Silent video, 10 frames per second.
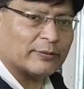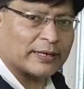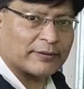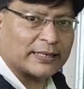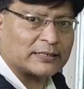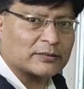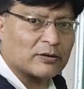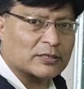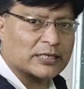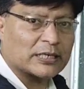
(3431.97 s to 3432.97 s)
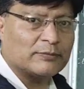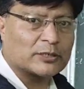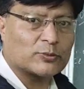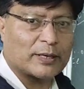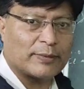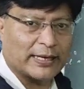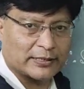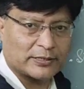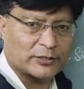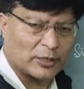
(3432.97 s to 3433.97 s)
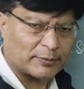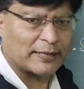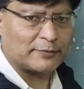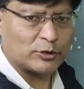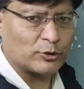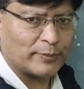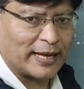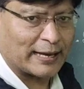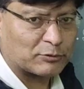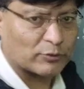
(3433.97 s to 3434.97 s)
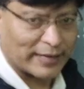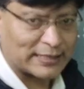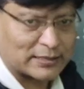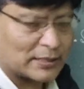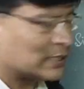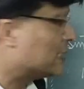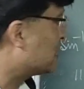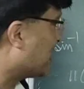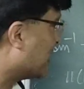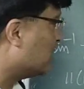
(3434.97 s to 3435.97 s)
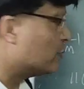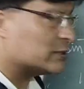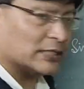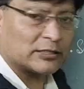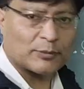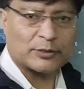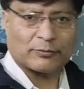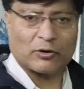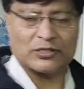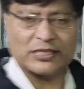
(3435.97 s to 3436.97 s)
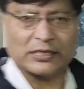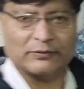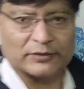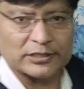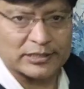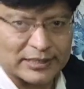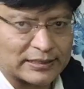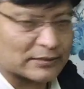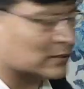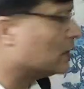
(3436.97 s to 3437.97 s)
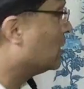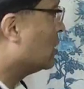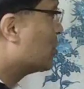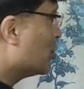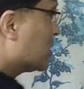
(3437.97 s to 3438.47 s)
you can write cosec inverse 1 by x. Sometimes you may have to write sin inverse in terms of cosec inverse, isn't it? So